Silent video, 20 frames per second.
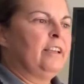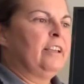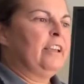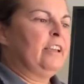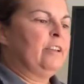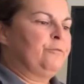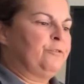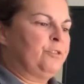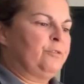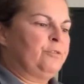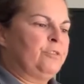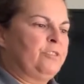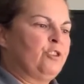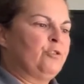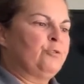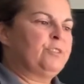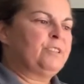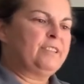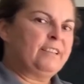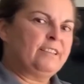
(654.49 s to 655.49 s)
If
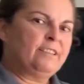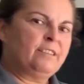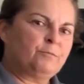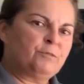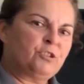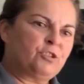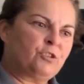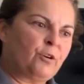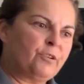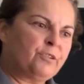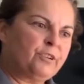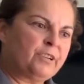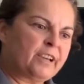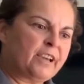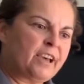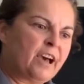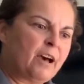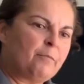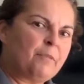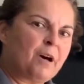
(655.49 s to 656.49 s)
you see them starting
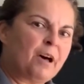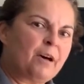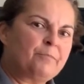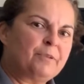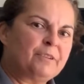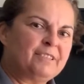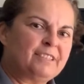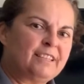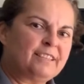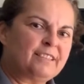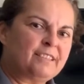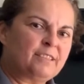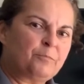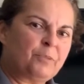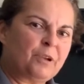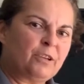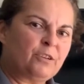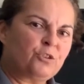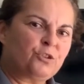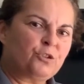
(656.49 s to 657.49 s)
to come up,
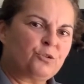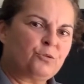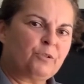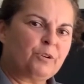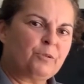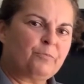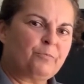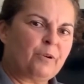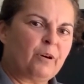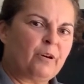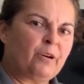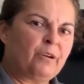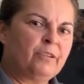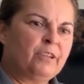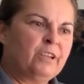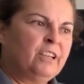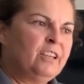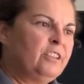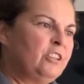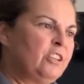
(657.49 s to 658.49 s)
anticipate a short
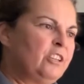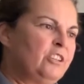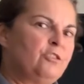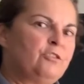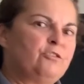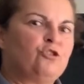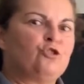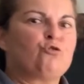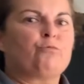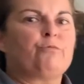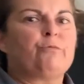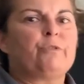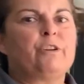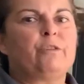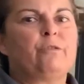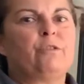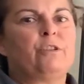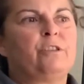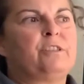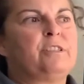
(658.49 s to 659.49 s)
ball, then you
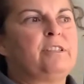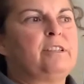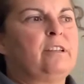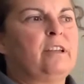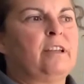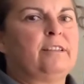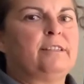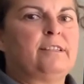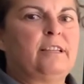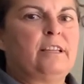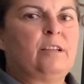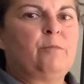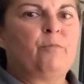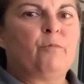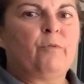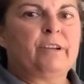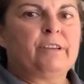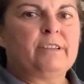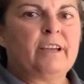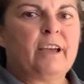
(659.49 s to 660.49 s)
drill a deep
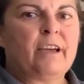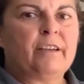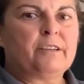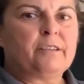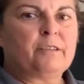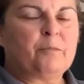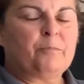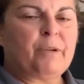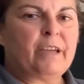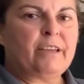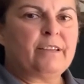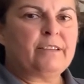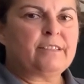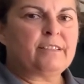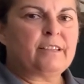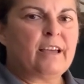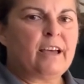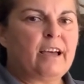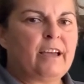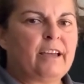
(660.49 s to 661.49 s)
one down at the
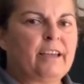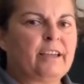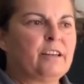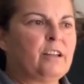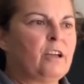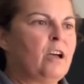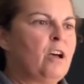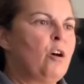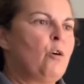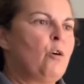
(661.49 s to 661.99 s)
baseline,